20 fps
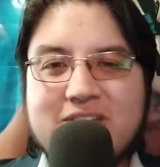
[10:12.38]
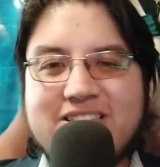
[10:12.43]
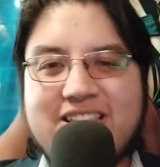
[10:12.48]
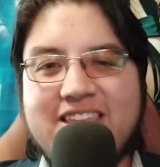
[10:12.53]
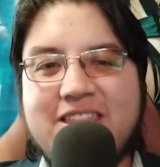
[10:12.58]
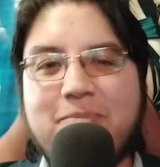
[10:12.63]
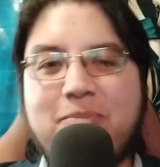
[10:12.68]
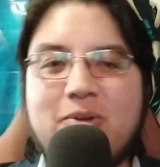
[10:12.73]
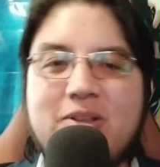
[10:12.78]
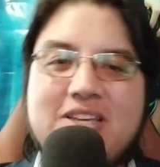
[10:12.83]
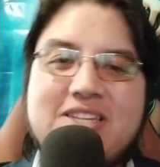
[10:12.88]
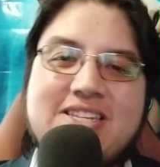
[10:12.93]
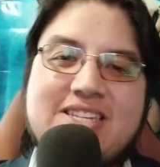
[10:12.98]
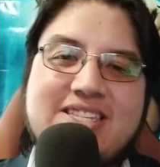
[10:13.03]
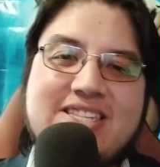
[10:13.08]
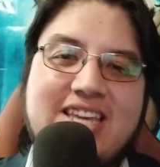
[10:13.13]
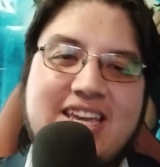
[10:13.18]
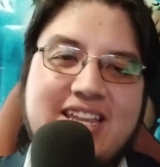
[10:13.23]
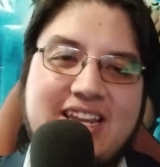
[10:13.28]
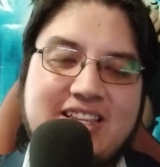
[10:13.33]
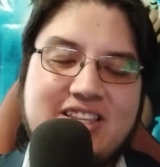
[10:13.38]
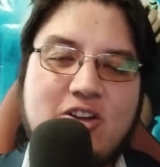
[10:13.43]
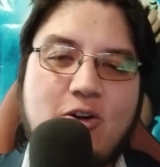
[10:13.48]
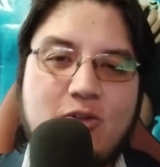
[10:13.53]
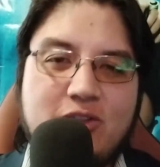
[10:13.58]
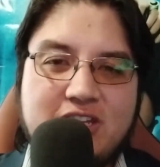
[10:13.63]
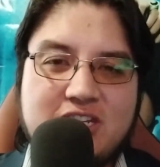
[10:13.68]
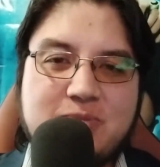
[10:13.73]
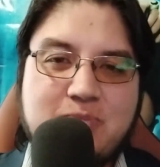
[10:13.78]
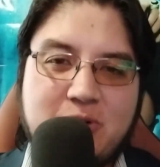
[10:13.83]
But obviously, the police
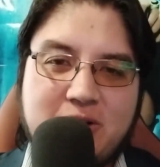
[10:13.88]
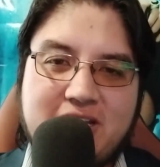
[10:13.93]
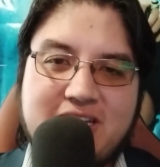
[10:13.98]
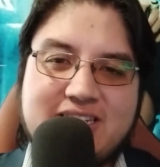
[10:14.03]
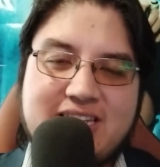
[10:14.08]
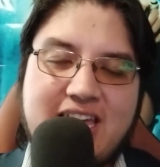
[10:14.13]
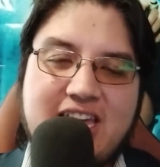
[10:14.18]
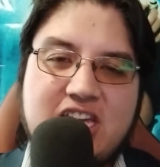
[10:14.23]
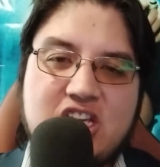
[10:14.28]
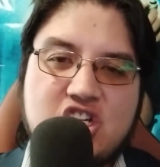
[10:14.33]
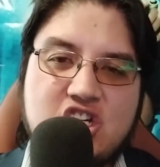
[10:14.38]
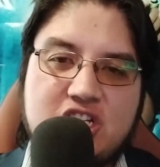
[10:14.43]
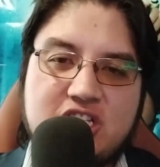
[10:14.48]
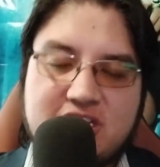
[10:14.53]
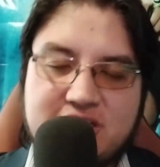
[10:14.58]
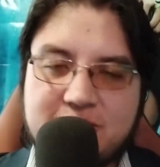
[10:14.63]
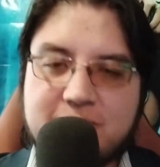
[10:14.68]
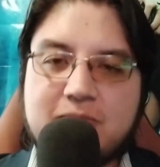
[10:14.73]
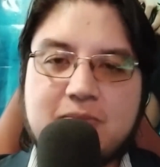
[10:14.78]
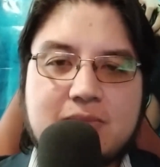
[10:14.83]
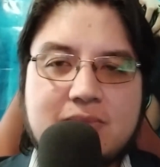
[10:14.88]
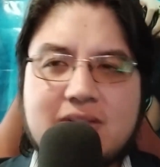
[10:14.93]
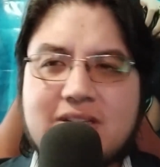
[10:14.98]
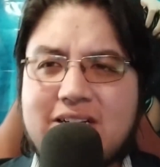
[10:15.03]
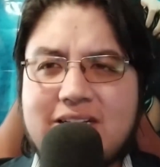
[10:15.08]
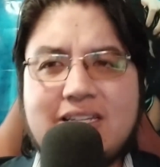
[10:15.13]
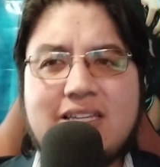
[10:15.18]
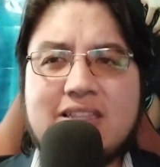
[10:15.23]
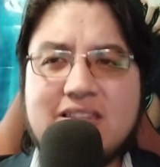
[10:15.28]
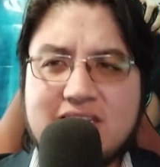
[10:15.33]
state and all these police agents
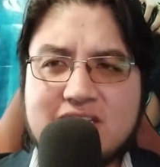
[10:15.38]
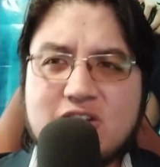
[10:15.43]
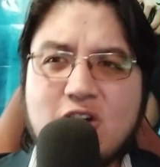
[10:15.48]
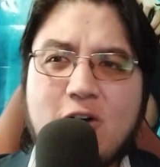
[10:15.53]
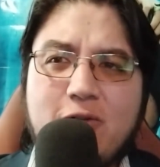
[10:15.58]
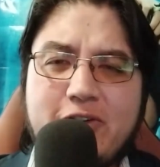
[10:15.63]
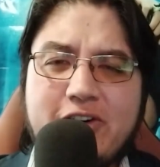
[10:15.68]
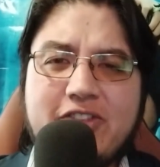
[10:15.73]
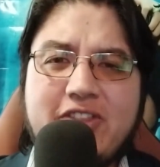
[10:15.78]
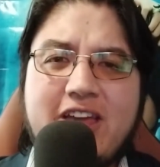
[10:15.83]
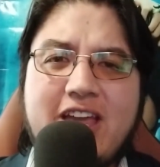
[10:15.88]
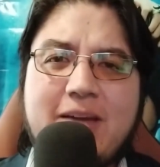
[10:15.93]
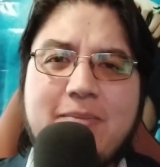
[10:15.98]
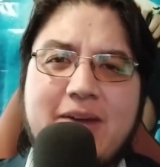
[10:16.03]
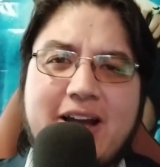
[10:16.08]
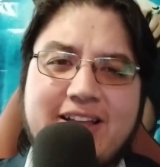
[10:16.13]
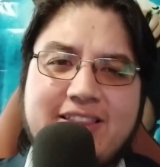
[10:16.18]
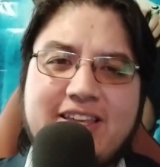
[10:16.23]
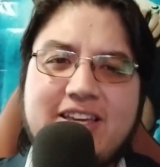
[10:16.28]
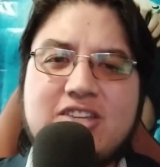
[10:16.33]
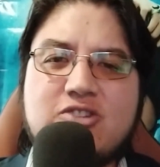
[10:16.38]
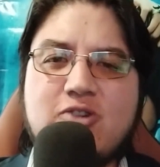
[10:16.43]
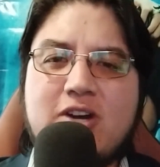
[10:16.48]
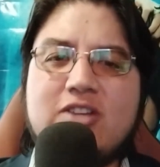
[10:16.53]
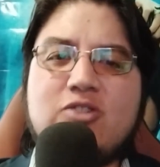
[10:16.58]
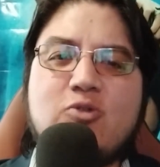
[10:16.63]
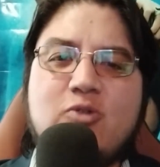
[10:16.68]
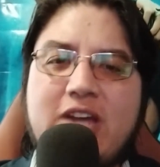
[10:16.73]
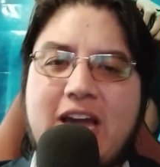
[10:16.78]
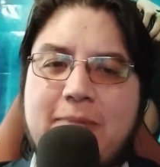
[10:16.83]
discover them,
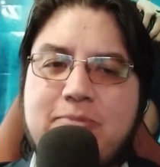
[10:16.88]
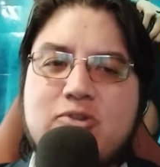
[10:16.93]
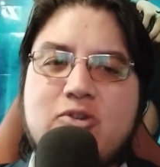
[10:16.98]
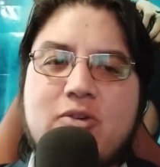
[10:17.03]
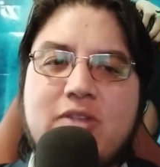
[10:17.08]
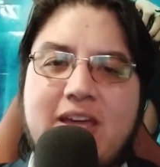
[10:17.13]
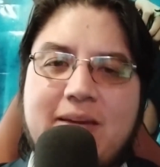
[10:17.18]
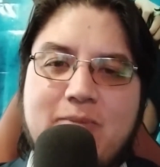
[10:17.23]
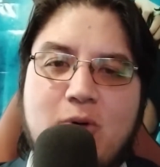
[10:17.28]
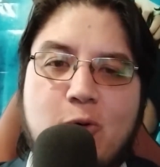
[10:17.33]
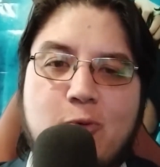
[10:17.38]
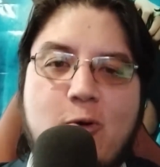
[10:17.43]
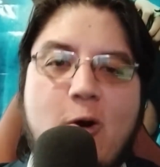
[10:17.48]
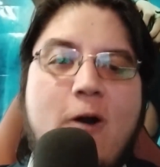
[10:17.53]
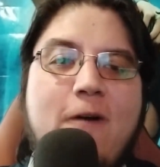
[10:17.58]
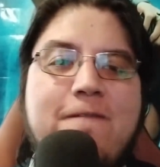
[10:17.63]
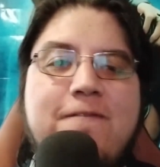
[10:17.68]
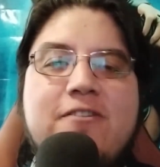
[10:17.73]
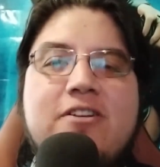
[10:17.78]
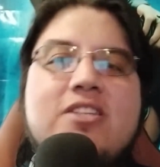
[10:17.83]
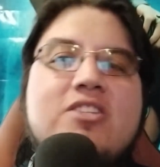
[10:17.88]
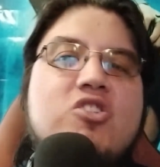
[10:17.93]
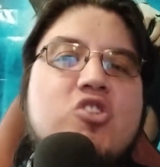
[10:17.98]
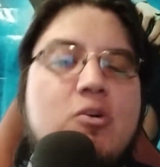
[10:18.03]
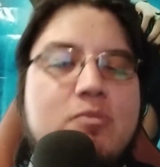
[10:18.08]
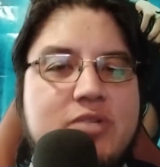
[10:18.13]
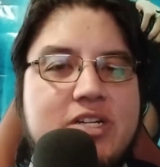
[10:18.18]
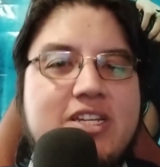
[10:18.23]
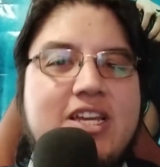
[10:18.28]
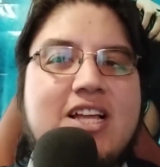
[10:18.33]
and they try to capture them or
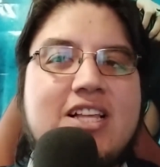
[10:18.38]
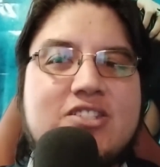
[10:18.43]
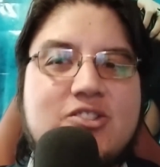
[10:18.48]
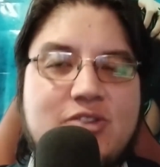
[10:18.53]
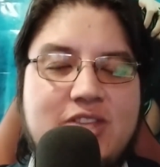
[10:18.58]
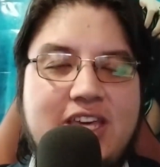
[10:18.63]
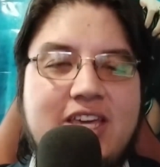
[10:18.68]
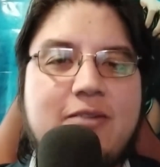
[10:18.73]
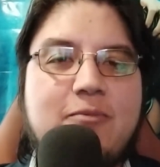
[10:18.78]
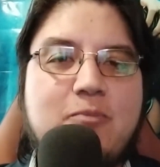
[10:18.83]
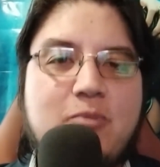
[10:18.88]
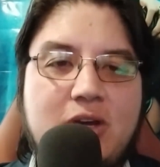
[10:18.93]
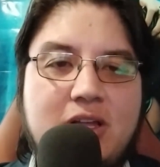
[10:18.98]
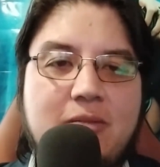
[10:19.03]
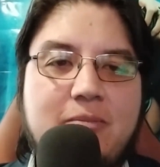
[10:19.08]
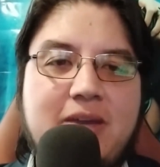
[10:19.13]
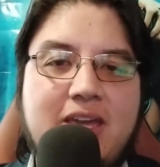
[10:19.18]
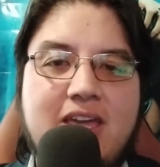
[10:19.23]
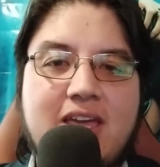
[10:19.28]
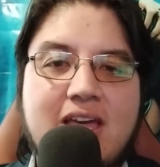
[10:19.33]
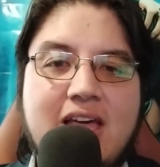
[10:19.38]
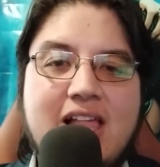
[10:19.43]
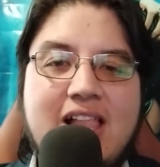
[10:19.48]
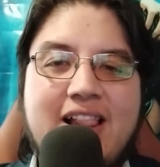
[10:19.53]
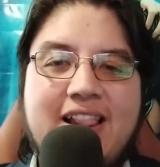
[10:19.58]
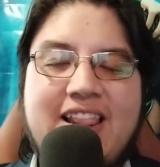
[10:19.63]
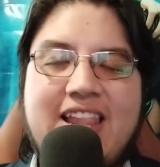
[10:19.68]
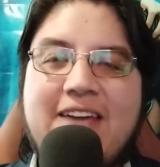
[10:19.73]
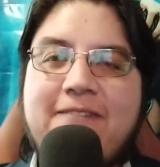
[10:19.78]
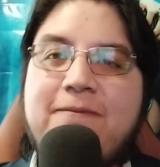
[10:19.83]
offering something else so they will
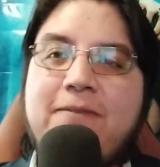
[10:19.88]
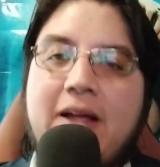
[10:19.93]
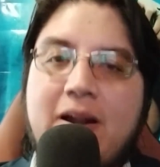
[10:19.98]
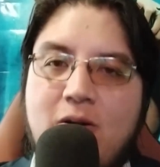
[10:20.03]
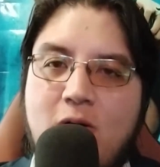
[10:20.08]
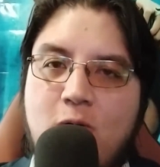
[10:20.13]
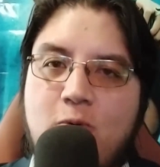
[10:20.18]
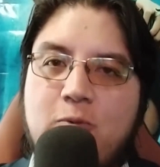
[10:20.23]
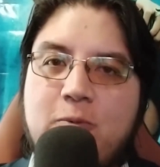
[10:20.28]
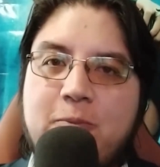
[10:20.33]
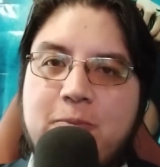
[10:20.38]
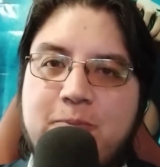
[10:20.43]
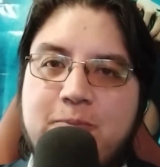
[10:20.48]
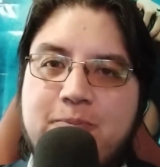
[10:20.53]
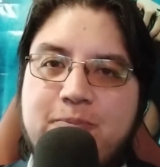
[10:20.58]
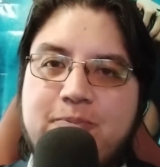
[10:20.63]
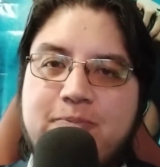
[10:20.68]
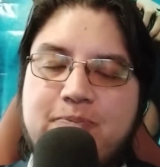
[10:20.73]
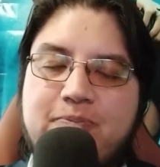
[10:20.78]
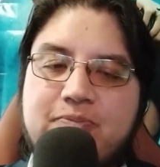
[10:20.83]
be left alone.